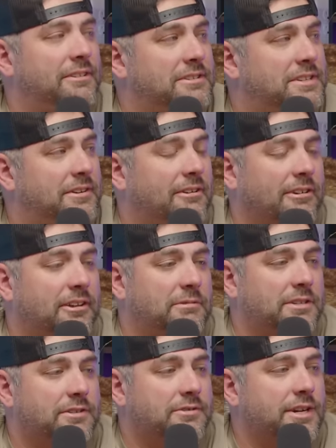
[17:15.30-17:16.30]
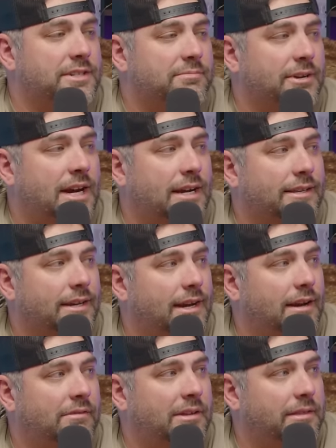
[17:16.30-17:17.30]
there is an argument to trace back that
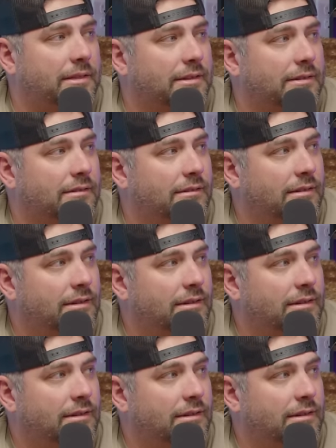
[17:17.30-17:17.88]
everything